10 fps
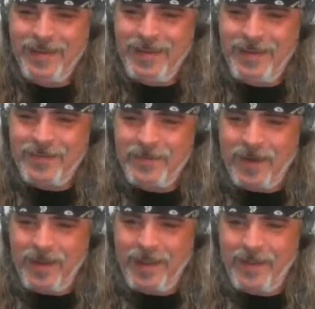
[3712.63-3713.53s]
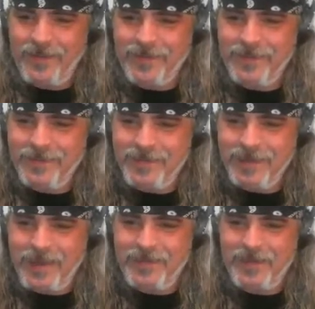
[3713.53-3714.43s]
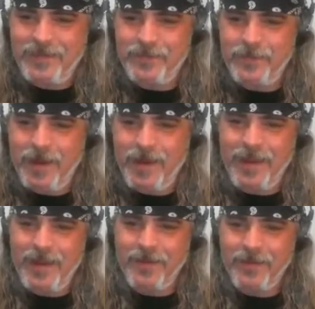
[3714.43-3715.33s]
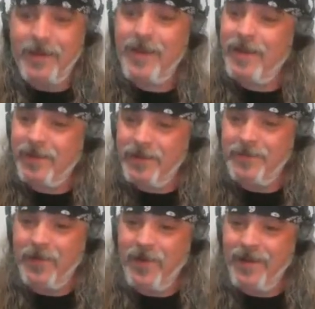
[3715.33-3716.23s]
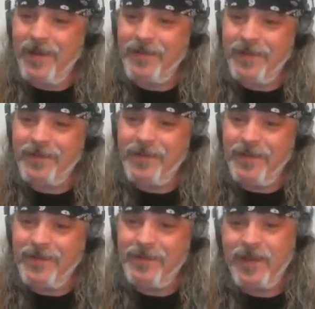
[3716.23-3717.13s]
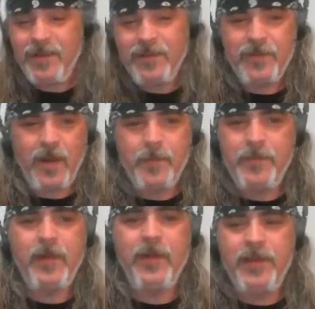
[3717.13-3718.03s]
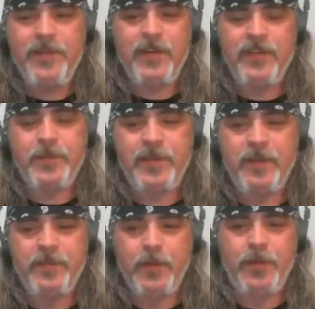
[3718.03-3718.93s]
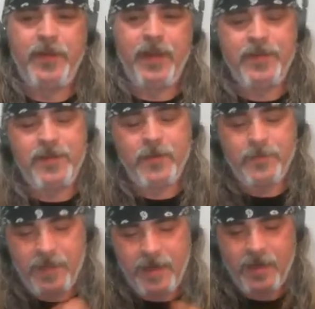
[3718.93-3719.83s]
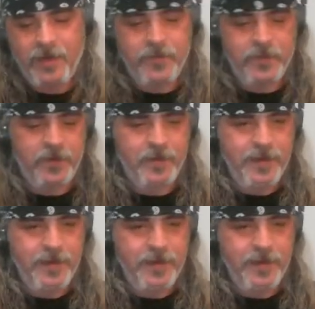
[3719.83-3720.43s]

Israel. Isis Ra-El. Yeah, good point, Atheist News. Yeah, there is Egyptian influence in it, so that I know for sure.